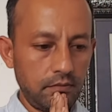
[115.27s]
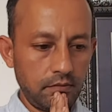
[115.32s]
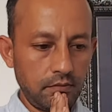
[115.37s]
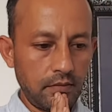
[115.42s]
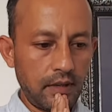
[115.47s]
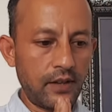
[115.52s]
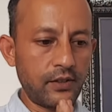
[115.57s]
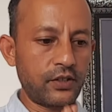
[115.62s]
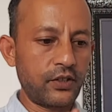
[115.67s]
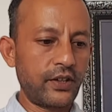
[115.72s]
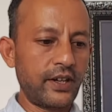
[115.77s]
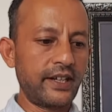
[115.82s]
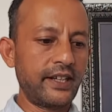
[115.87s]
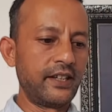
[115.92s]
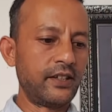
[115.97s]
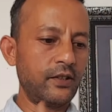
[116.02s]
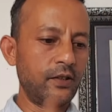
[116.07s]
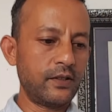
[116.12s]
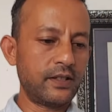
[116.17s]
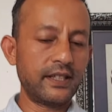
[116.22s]
Sorry, I
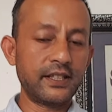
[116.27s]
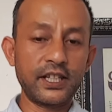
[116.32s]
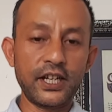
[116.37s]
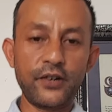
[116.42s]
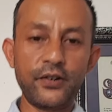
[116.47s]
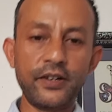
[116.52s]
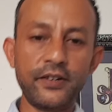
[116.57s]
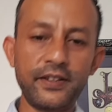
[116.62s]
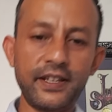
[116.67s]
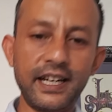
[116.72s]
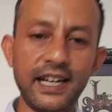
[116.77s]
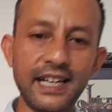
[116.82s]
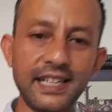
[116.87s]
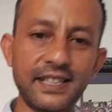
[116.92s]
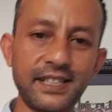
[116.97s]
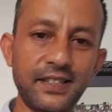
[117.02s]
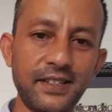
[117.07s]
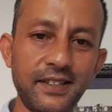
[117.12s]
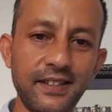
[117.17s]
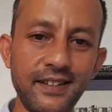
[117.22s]
didn't use the gerund in the last
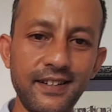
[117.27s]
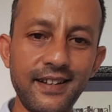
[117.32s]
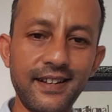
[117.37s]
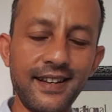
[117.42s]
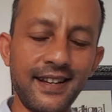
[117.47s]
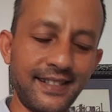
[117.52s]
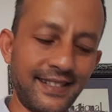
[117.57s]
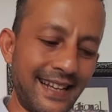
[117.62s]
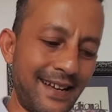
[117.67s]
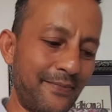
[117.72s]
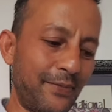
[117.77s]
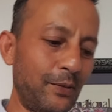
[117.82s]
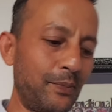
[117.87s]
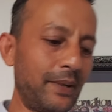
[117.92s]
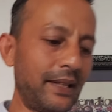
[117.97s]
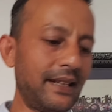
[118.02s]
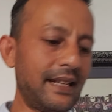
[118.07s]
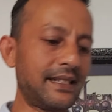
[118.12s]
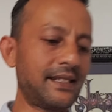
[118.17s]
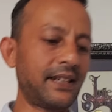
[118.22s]
example,
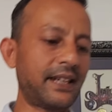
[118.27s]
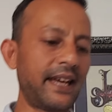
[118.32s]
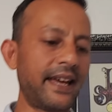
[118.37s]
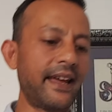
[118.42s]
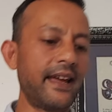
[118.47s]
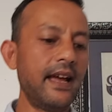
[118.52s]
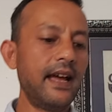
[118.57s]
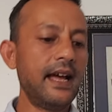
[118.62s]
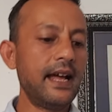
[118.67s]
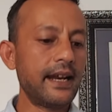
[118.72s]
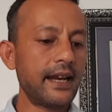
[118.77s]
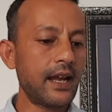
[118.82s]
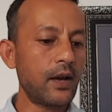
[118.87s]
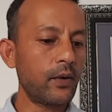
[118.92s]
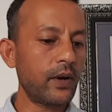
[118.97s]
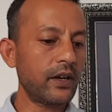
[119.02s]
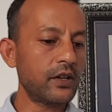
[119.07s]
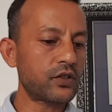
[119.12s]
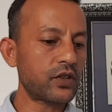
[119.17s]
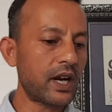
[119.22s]
but that's okay. Now we're
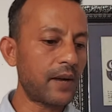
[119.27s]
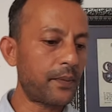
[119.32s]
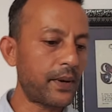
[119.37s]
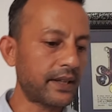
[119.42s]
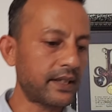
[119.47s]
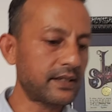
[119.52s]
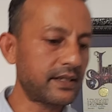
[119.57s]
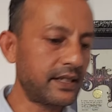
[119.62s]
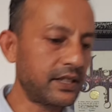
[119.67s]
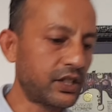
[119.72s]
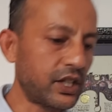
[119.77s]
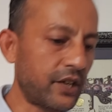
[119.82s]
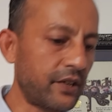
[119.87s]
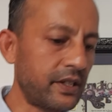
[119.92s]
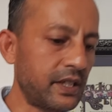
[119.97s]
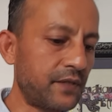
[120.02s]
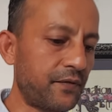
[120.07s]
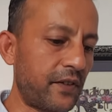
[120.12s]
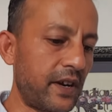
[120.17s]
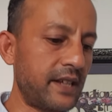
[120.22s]
going to try practicing gerund
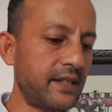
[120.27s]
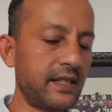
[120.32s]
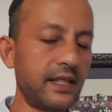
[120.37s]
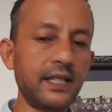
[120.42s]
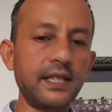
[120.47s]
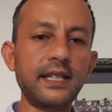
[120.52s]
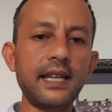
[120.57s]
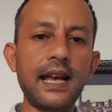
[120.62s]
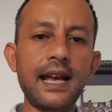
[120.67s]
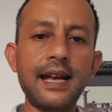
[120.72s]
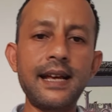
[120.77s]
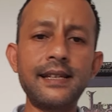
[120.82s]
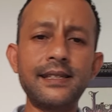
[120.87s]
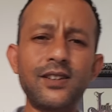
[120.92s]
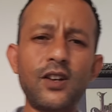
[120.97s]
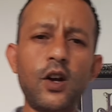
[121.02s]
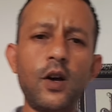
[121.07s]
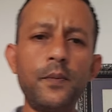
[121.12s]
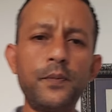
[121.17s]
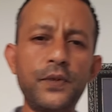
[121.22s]
phrases as
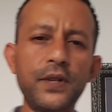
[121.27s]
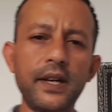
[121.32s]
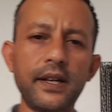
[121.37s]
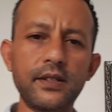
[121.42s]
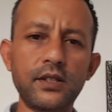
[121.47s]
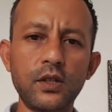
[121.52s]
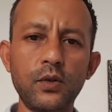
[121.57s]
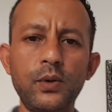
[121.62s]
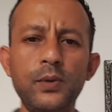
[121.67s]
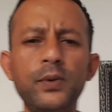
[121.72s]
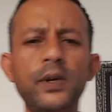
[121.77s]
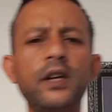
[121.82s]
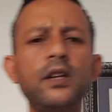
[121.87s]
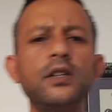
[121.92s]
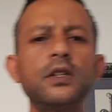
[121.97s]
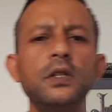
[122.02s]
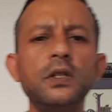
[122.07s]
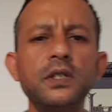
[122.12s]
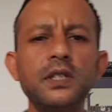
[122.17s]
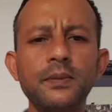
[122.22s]
objects. So when we're going to
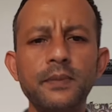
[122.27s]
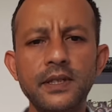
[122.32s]
use them as